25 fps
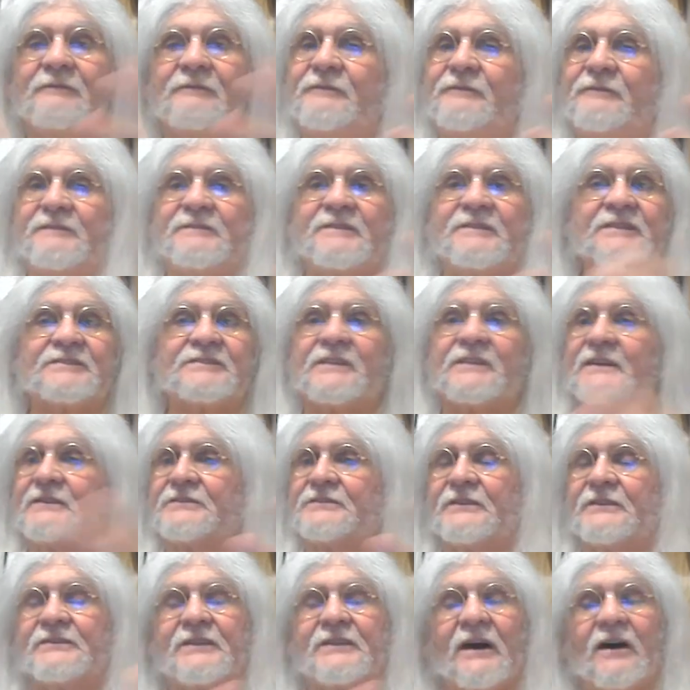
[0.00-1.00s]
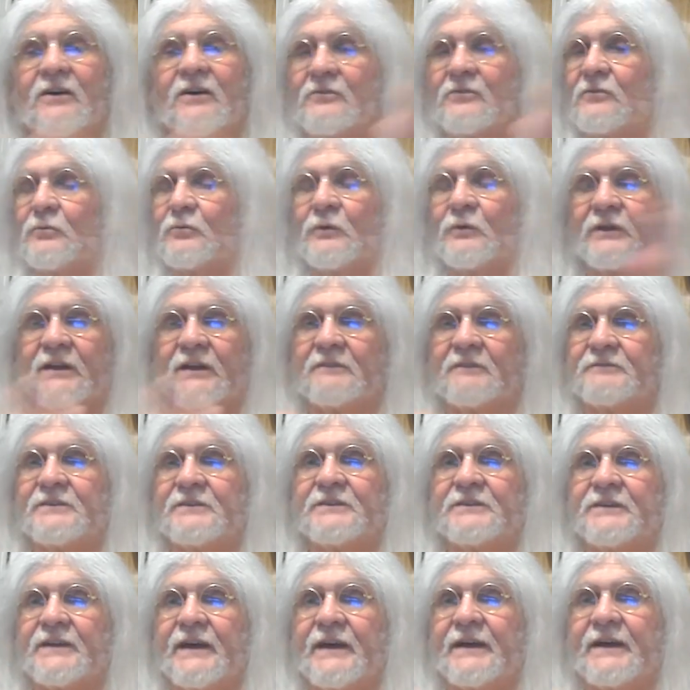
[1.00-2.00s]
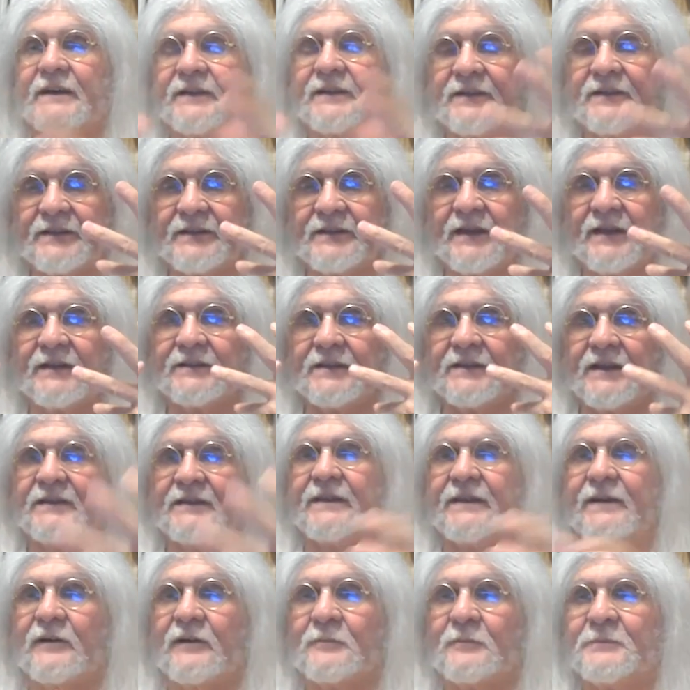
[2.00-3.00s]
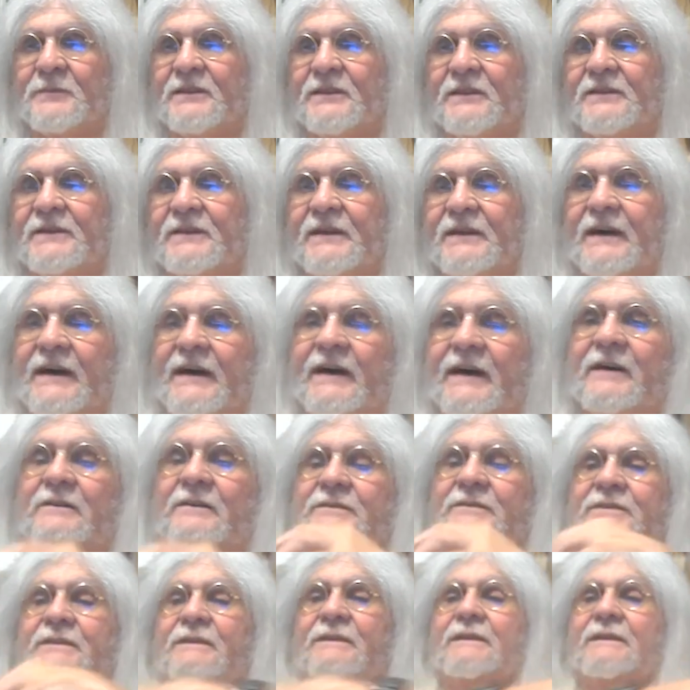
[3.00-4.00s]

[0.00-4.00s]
50 cents, a dollar, whatever you can, and, and help India out.